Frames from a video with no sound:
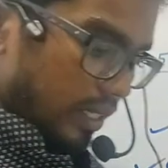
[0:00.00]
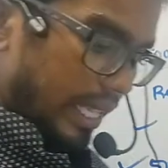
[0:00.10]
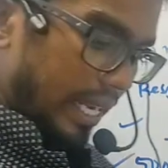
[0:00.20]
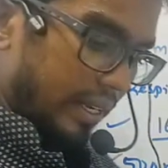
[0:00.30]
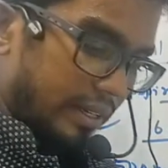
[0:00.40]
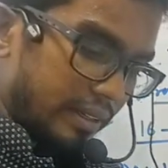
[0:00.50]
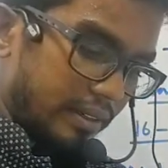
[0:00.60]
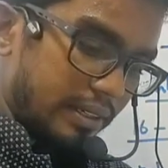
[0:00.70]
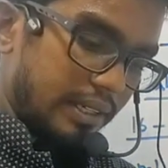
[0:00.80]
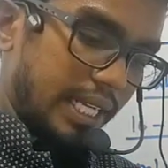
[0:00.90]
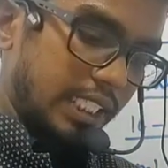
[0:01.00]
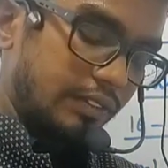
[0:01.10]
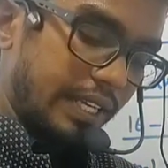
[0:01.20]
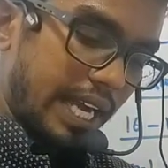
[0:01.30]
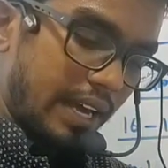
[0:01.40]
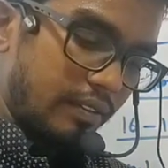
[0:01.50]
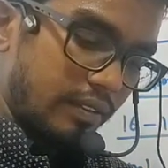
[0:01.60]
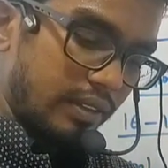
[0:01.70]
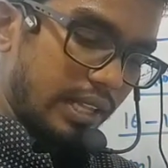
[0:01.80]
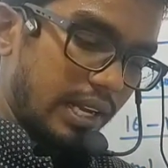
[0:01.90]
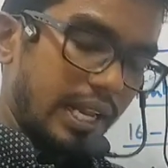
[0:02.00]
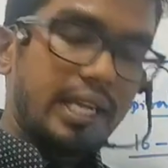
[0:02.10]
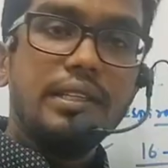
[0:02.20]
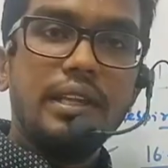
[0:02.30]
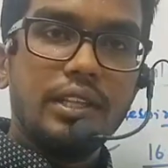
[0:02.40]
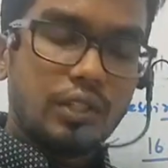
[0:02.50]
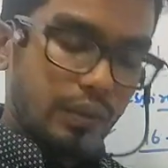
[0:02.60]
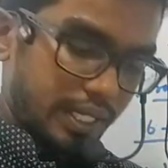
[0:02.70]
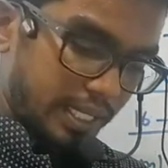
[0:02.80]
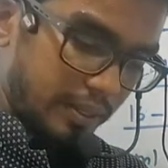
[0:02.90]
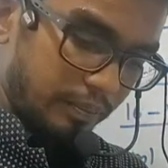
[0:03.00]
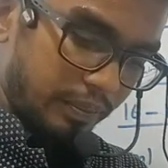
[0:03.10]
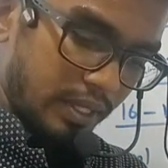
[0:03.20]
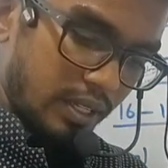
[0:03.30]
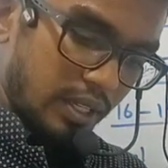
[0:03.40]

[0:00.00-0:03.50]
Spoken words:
Then, next we have the 19th question.